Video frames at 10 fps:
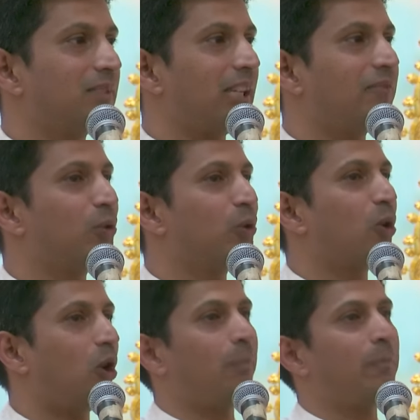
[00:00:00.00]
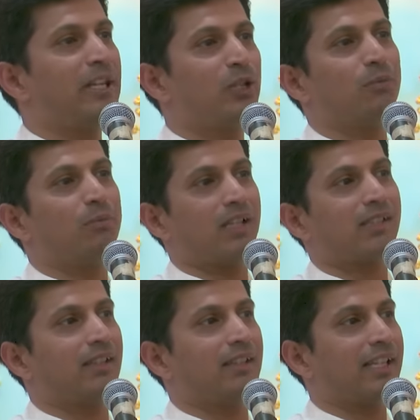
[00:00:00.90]
That we could hop into a
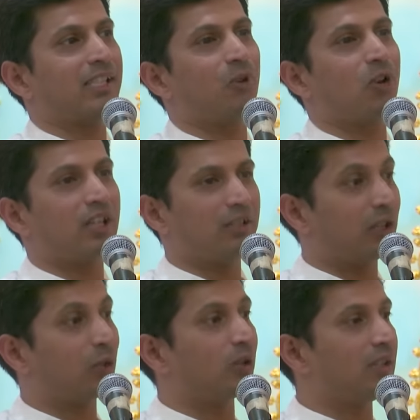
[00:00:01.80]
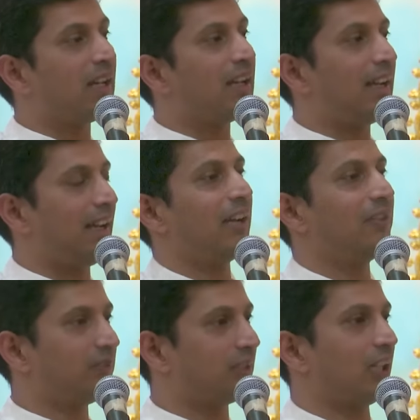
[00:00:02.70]
bus and next morning we could
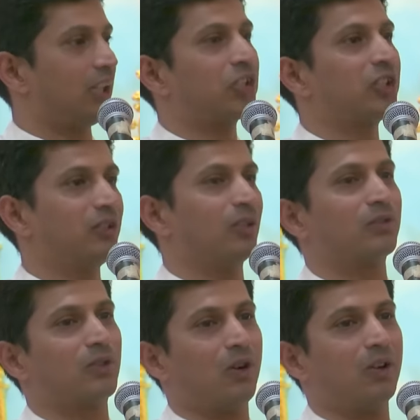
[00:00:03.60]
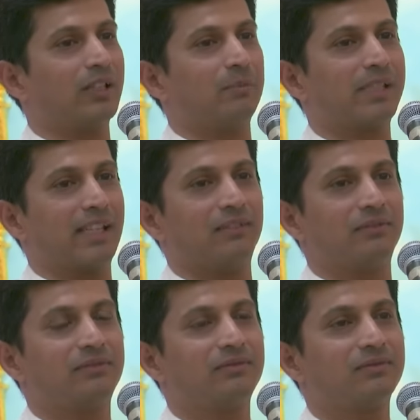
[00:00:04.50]
have the darshan of God
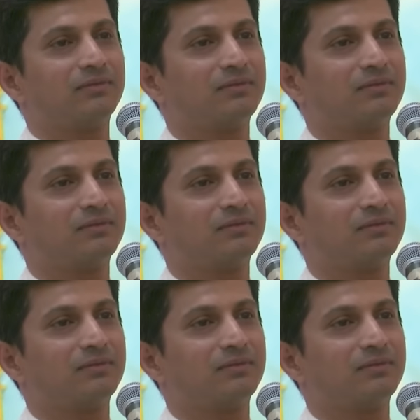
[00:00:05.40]
Himself.